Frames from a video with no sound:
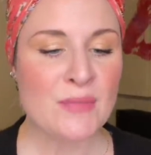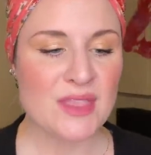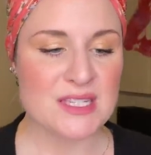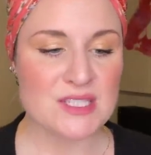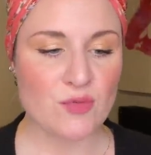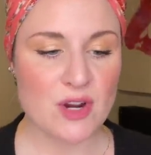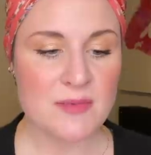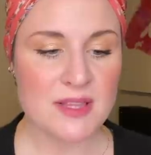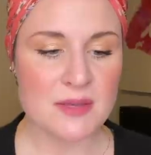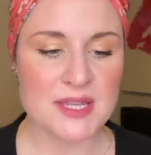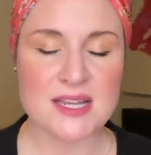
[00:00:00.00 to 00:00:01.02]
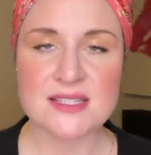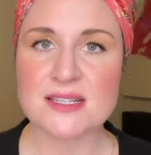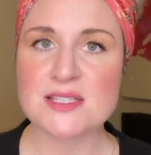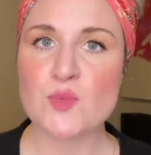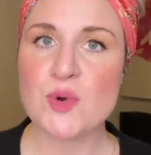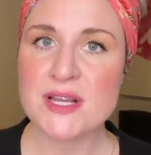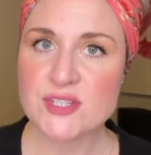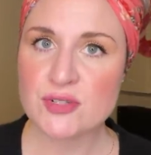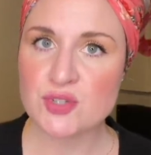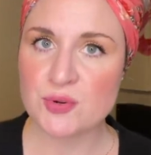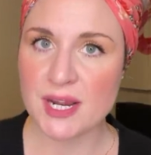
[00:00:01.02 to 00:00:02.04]
this formula because it's
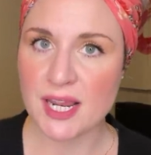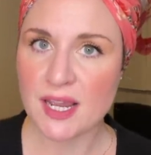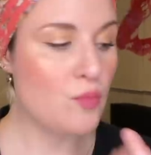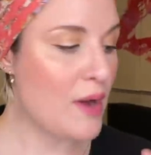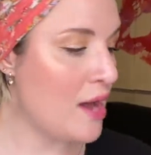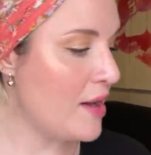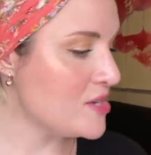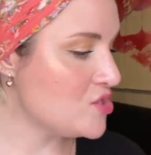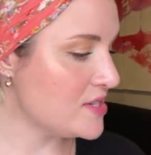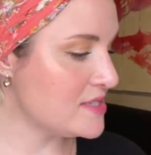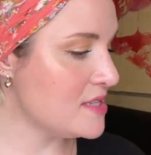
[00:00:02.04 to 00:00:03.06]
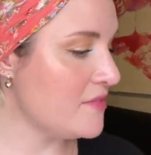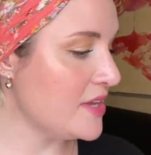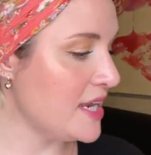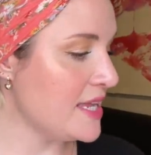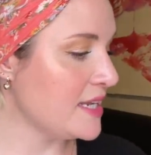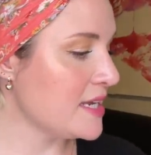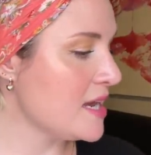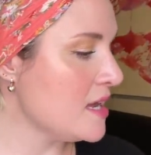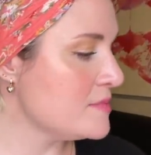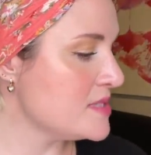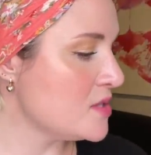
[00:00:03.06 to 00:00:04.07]
wizardry. Wow, I just love it. And it
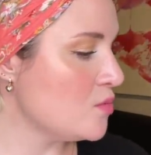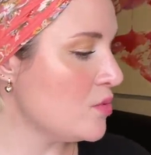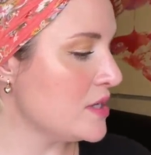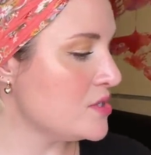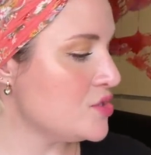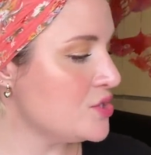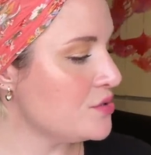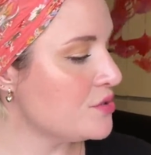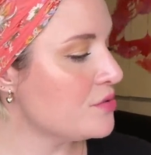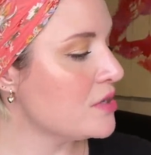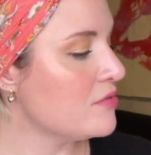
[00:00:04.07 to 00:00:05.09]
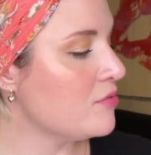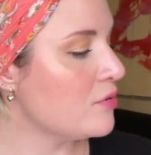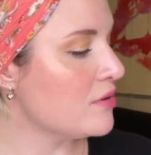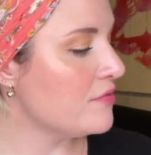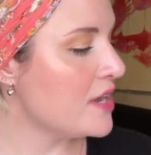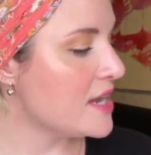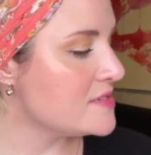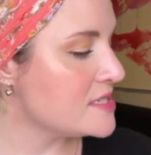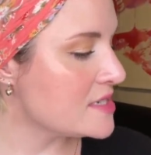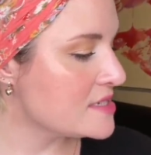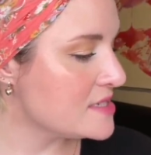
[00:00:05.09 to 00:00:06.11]
comes in 1, 2, 3, 4, 5,
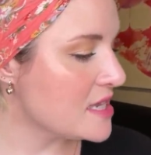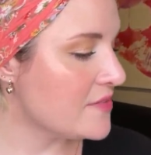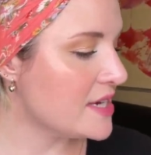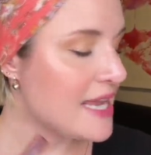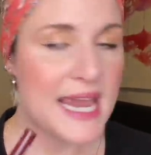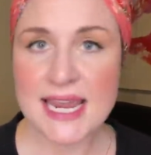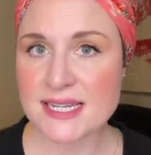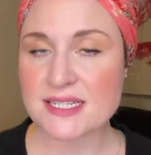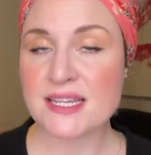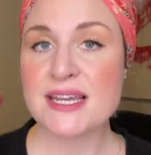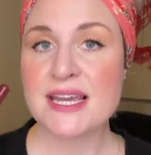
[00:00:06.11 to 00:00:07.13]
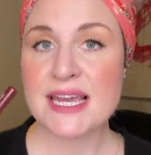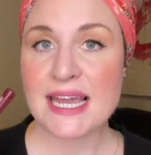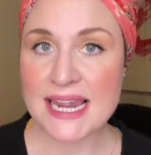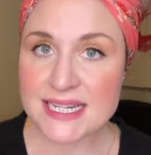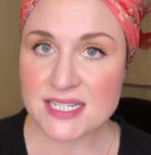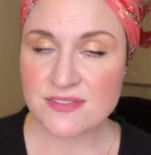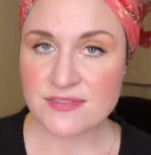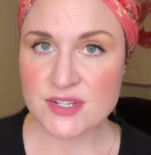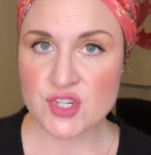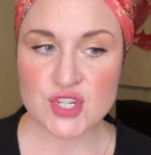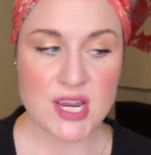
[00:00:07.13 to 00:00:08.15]
6, 7, 8. 8
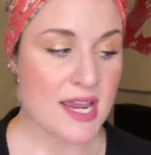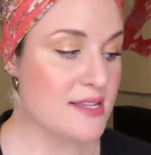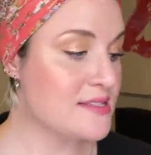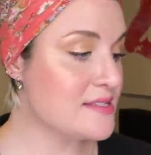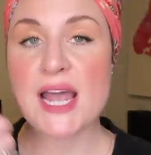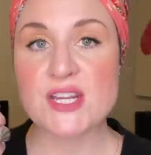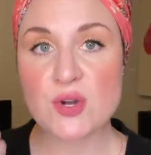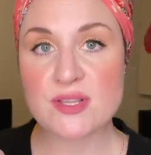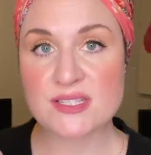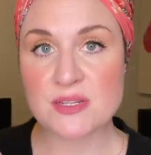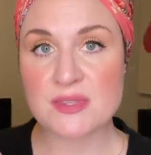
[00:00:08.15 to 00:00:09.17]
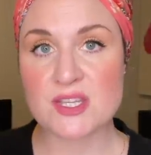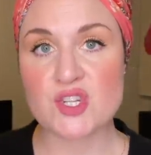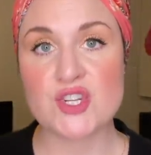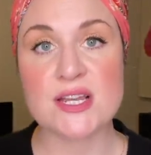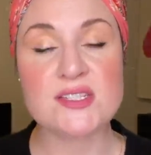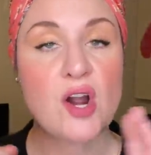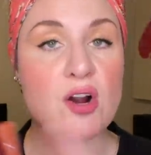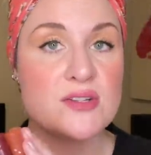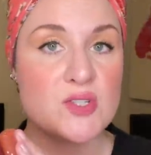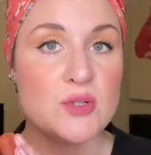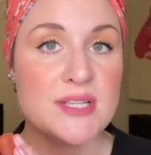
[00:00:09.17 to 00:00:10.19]
different shades. I know that some of these shades
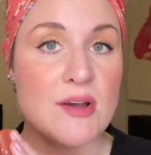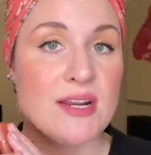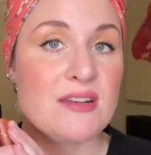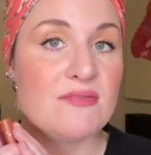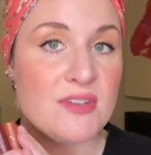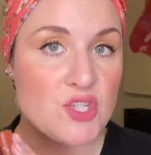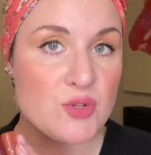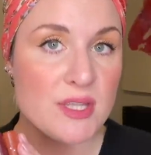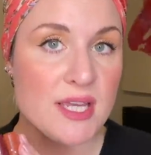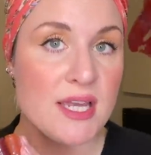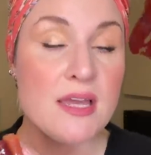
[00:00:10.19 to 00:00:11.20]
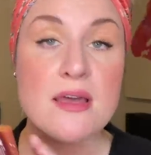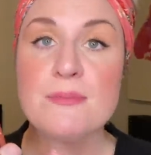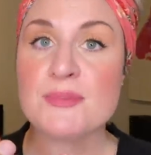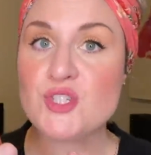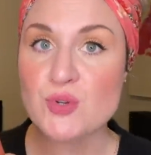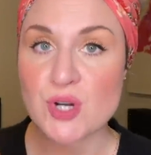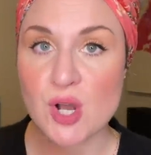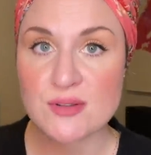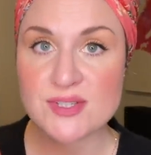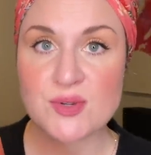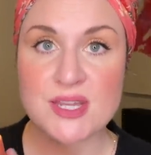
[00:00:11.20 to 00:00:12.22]
are sold out individually, but you can
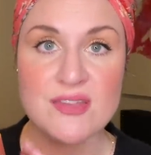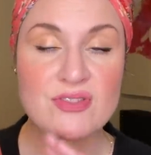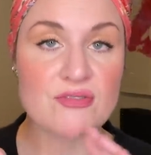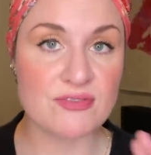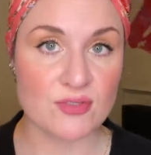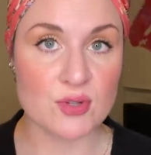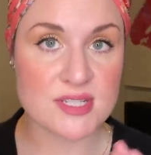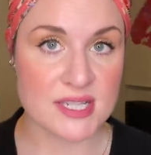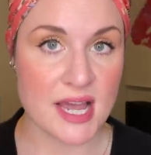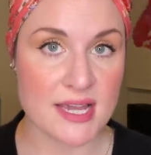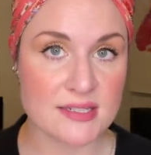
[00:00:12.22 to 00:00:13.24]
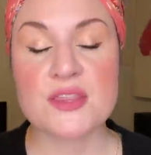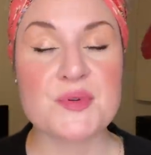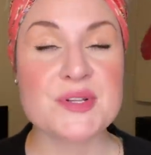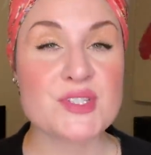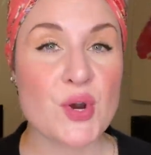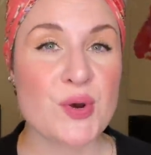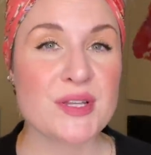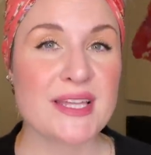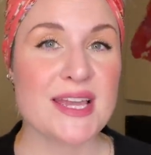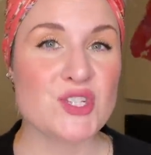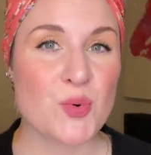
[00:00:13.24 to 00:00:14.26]
also get the full set. There is
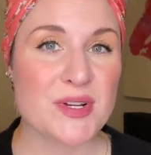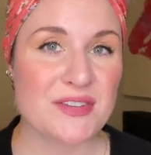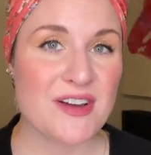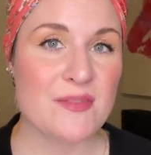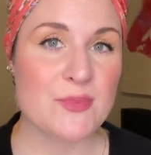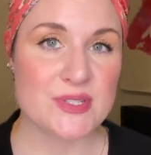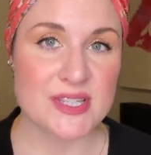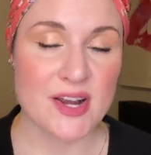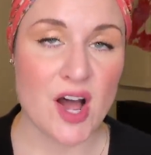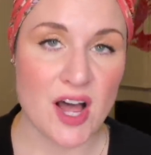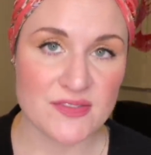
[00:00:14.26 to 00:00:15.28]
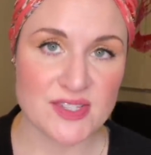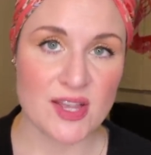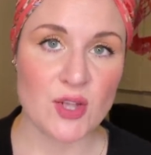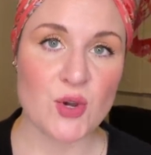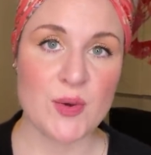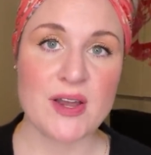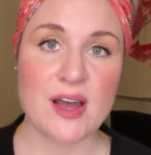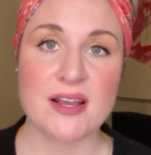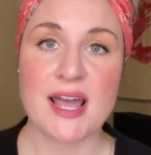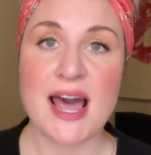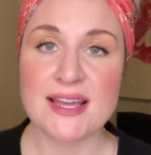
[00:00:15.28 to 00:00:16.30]
currently a 25% off sale going
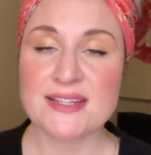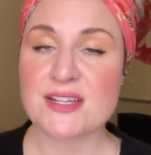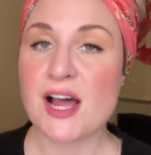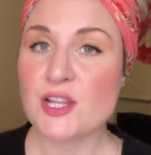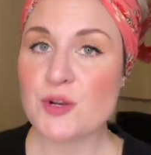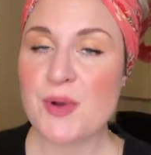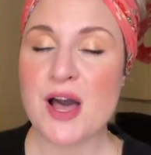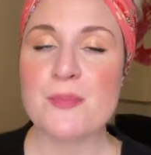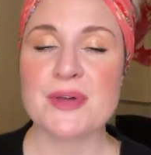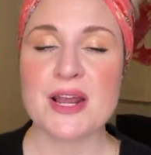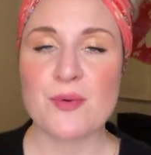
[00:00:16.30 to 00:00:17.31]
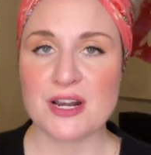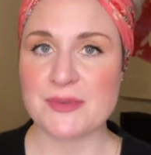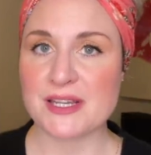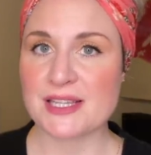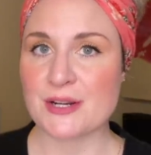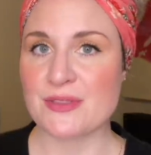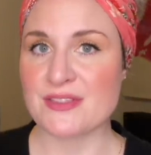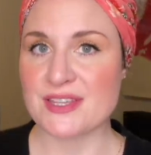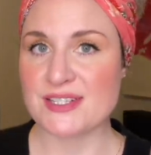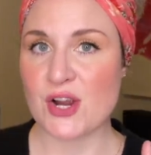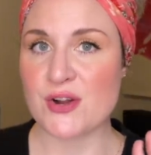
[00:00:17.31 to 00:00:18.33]
on at ColourPop, but I want to be clear that
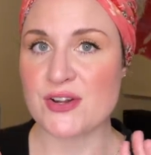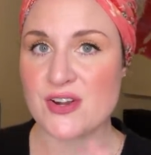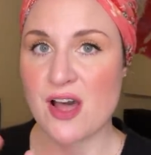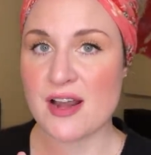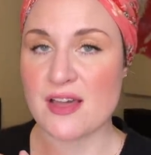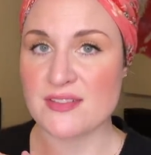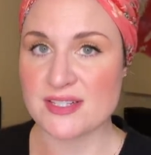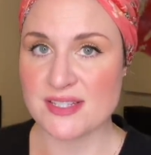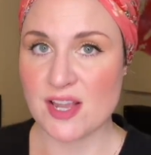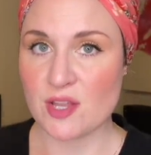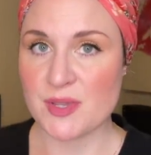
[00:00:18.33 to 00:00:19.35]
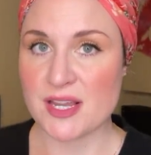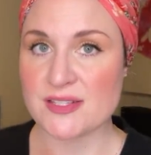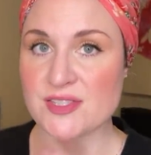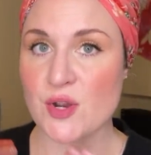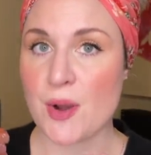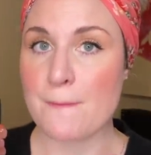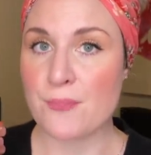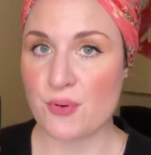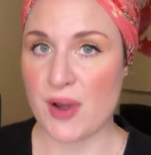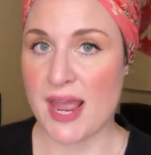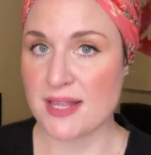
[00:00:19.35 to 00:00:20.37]
these are not on the sale because they're
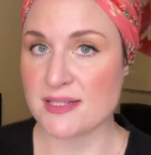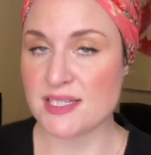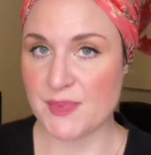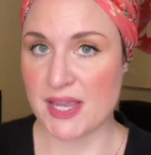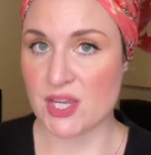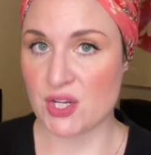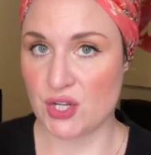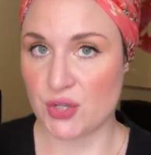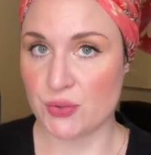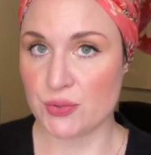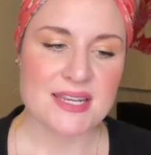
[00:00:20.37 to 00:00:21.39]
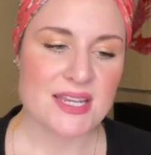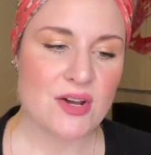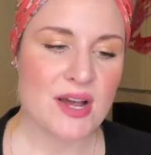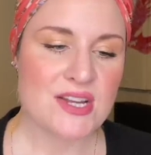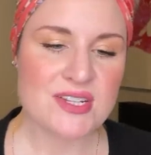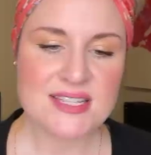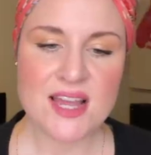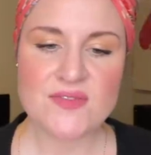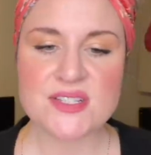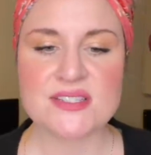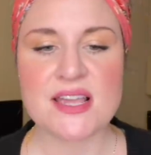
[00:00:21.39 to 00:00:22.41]
brand spanking new. You know, I just
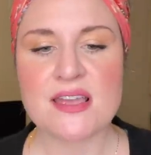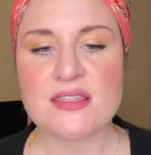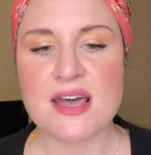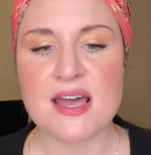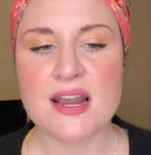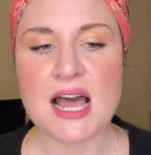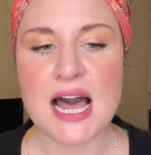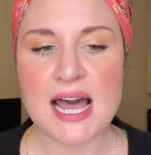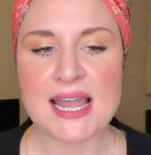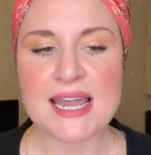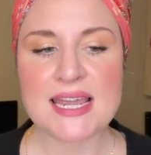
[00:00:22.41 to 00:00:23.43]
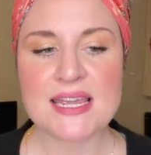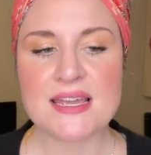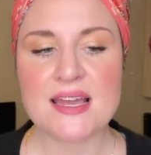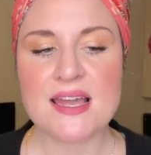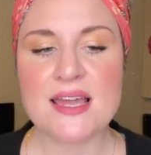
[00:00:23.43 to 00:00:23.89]
have to say that I